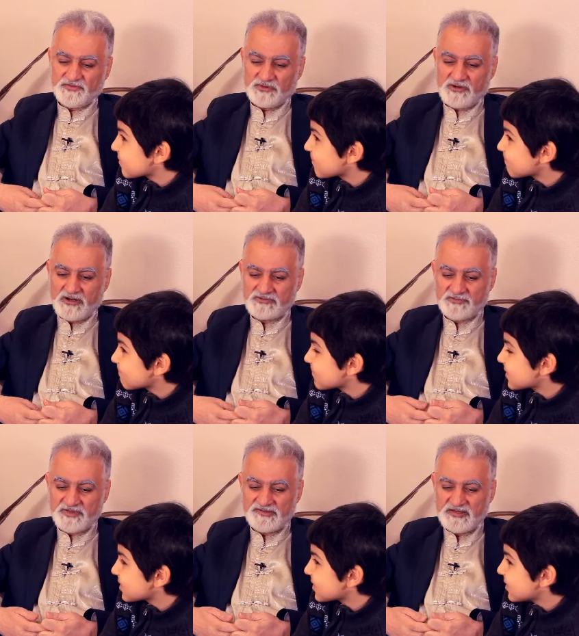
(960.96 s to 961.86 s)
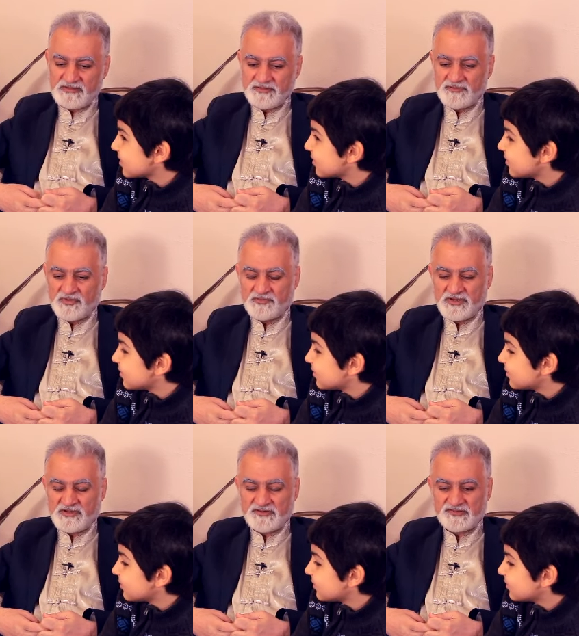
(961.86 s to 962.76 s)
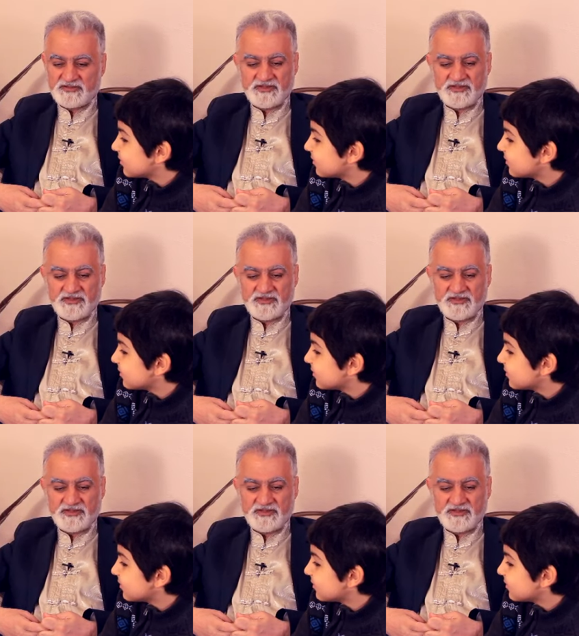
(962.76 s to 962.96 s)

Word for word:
Speaker 1: to work hard to make a little bit more money. Then